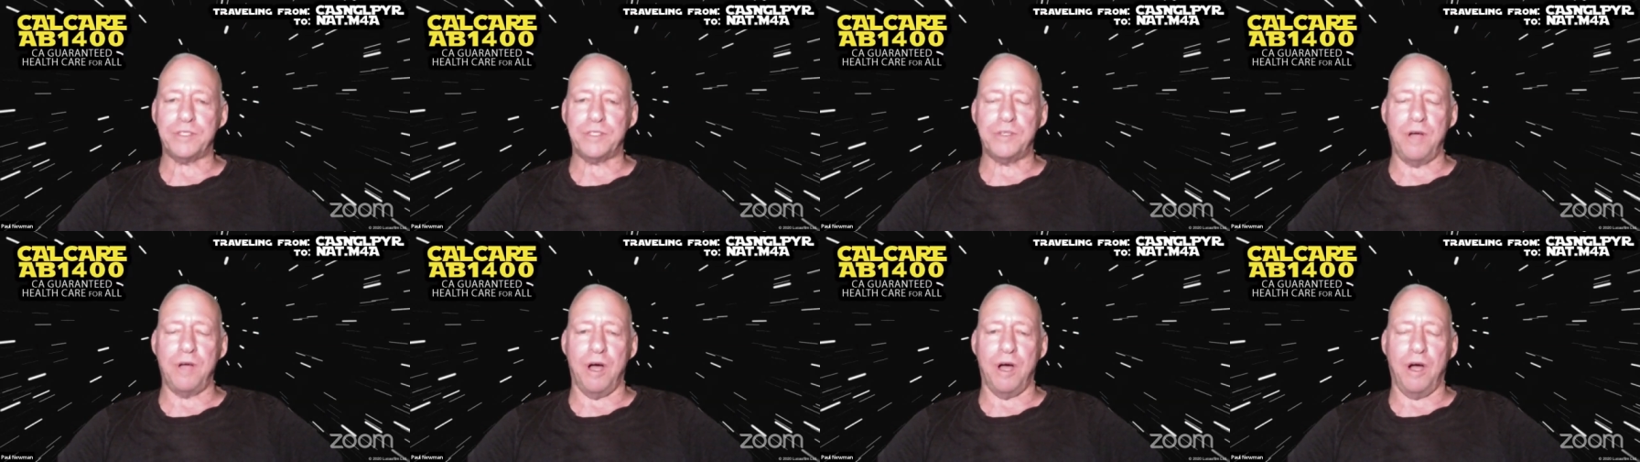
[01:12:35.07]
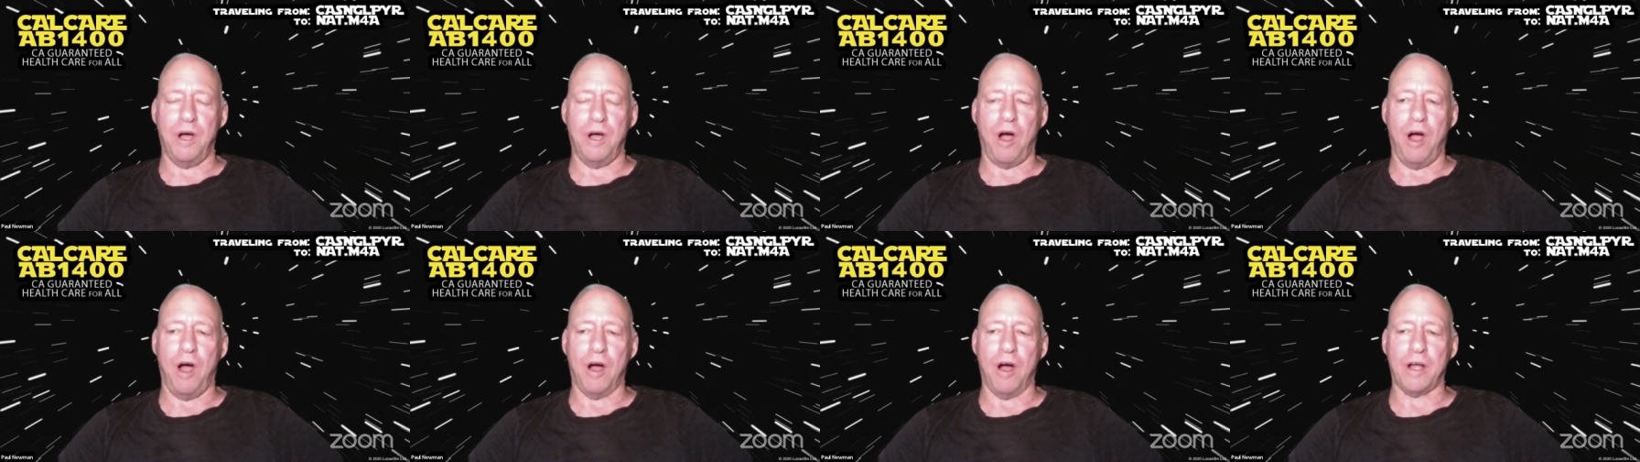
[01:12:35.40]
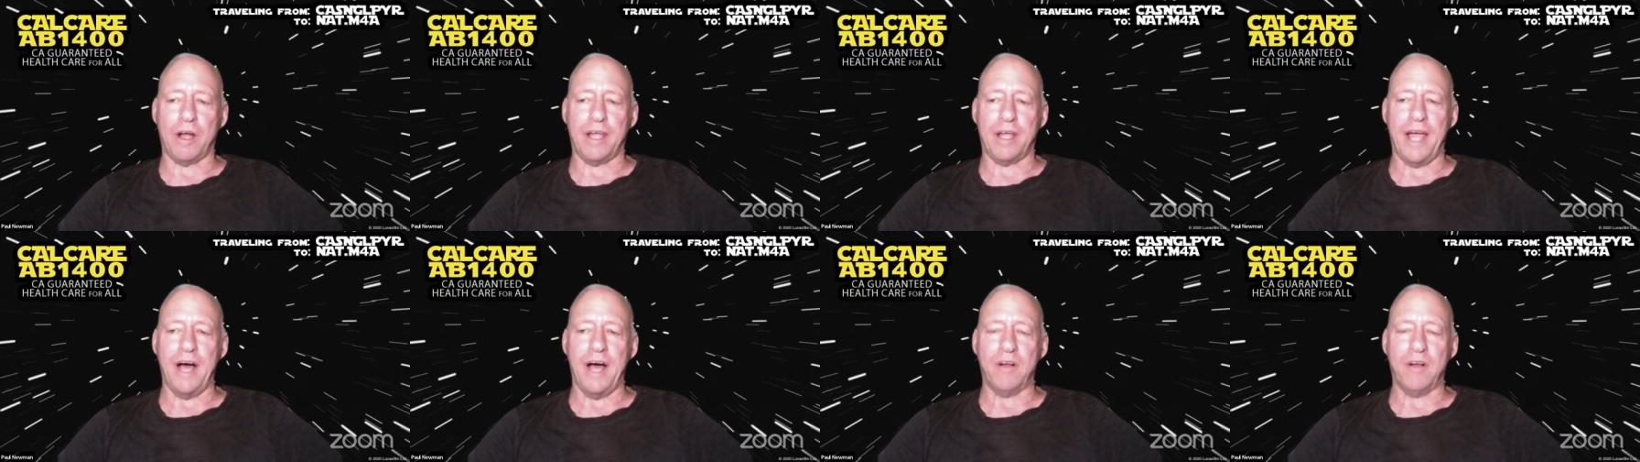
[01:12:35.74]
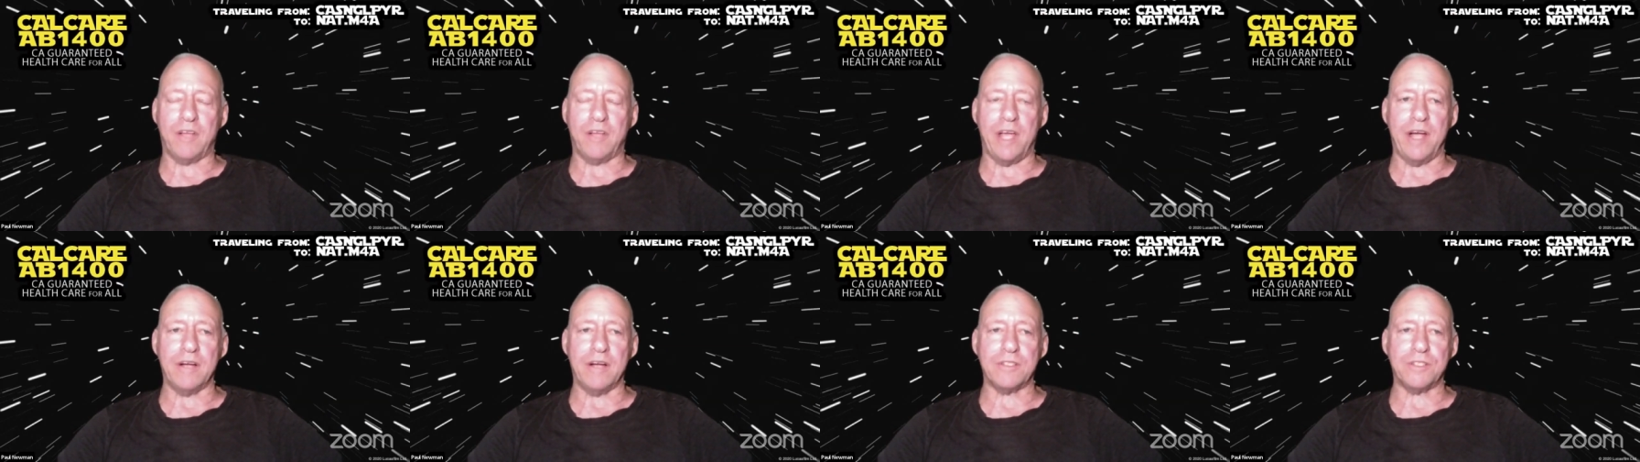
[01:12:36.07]
our
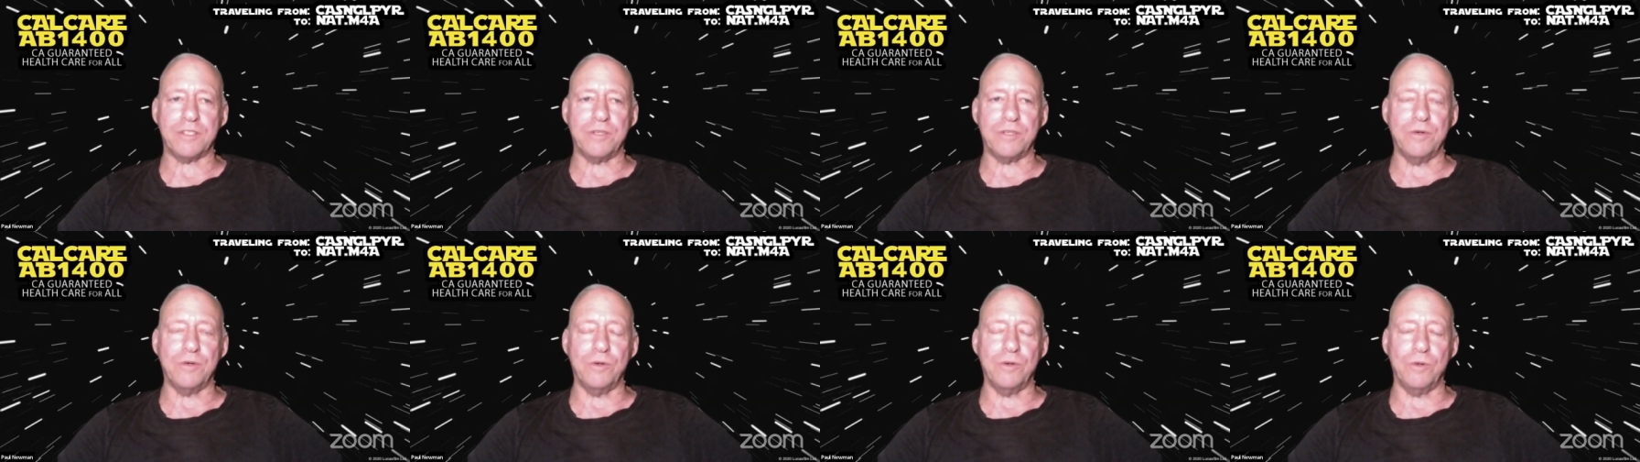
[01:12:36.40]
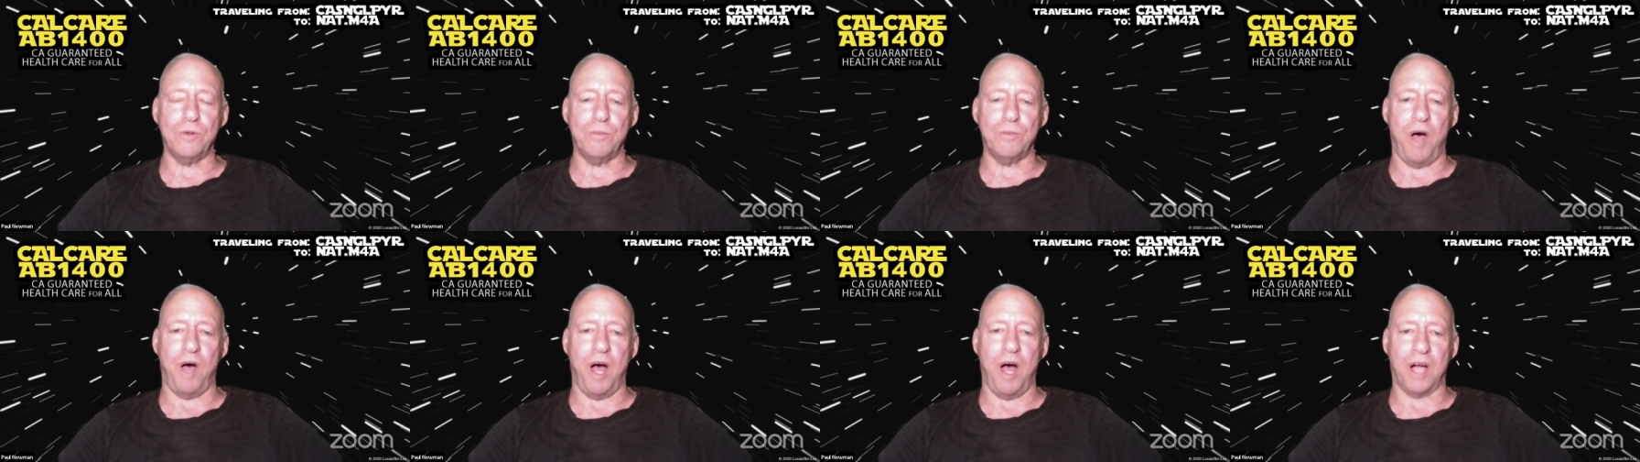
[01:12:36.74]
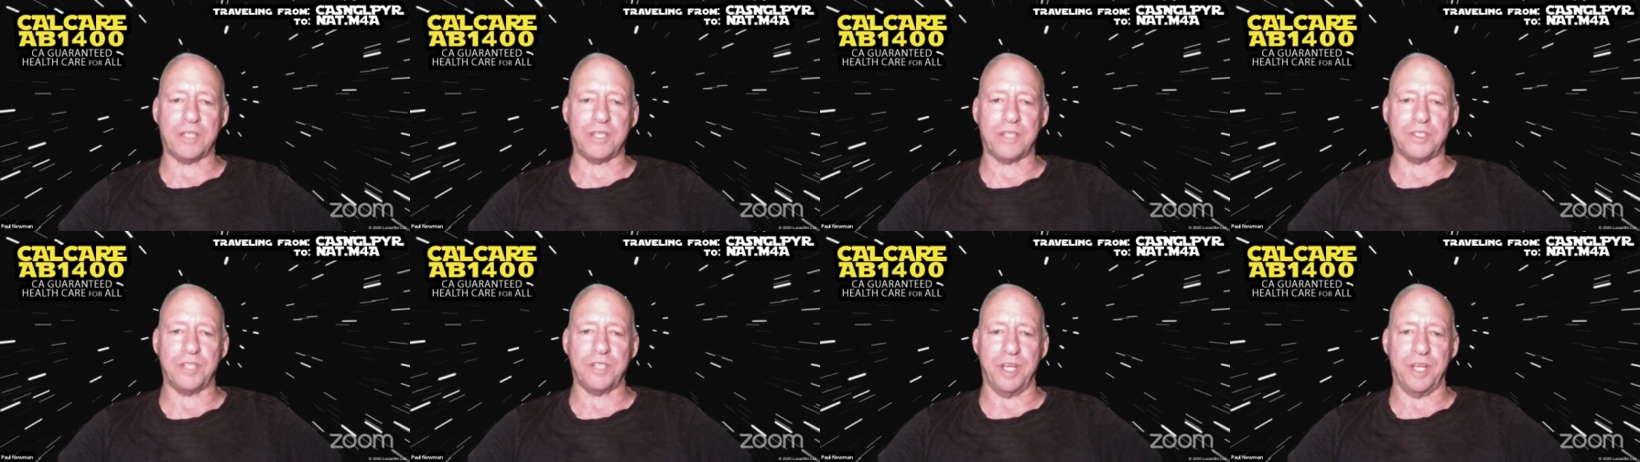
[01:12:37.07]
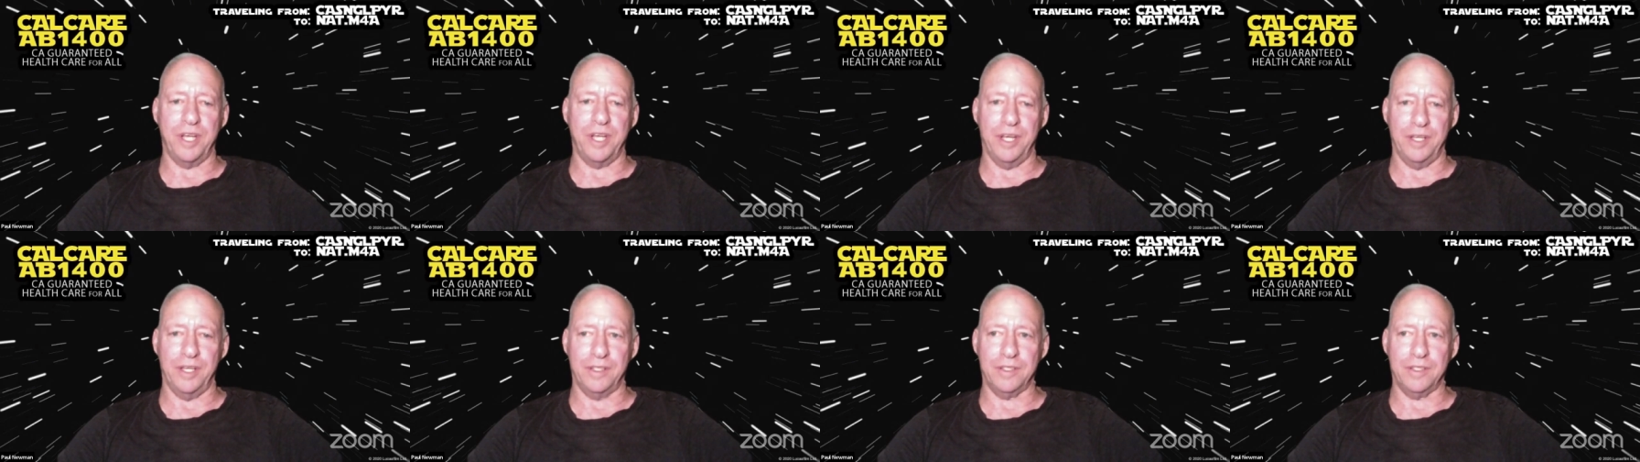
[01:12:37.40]
CalCare toolbox
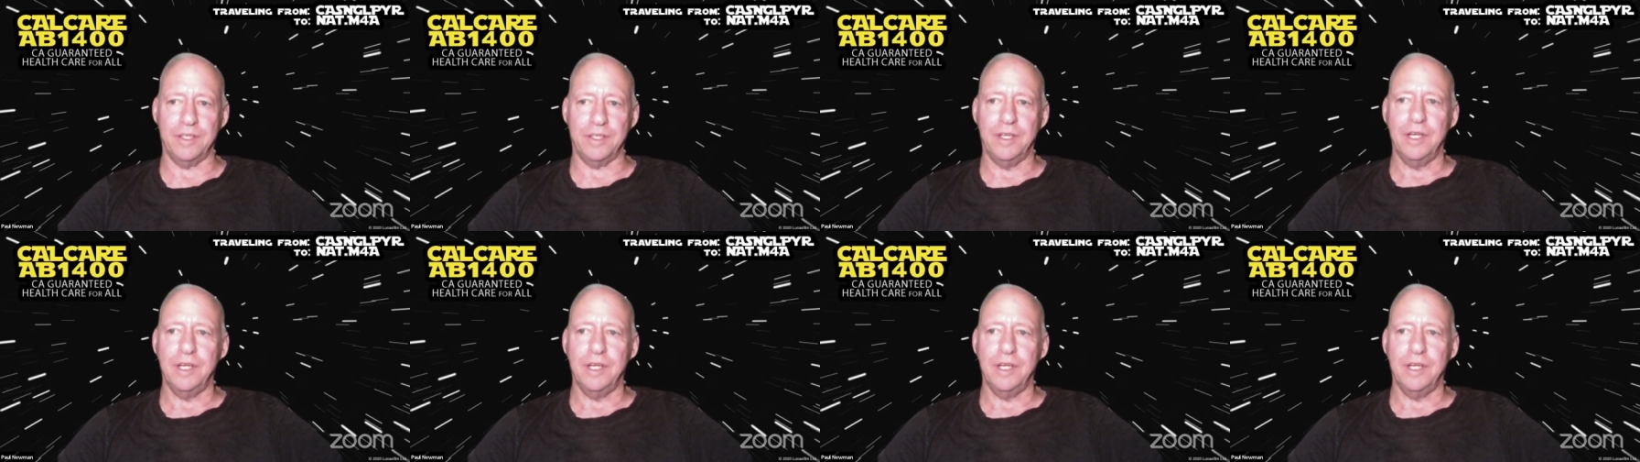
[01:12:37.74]
in,